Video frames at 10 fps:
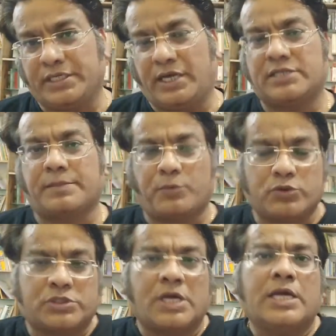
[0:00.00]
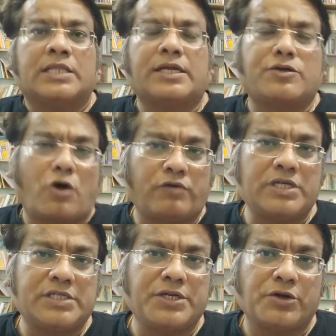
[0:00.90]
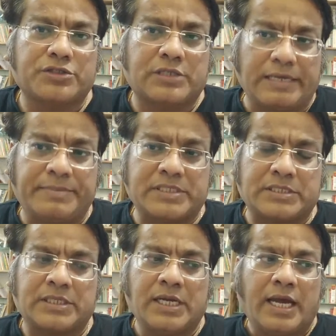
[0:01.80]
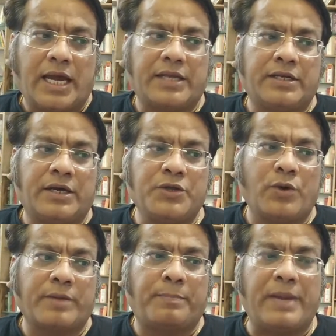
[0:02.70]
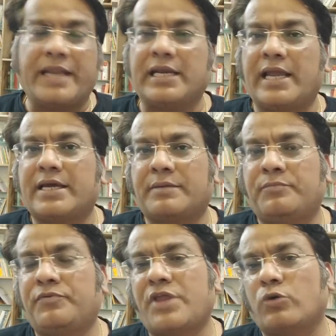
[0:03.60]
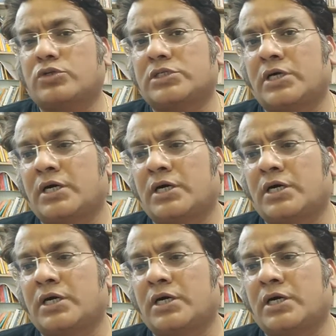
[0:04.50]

And suppose that novel is in your syllabus, and you are planning, like, without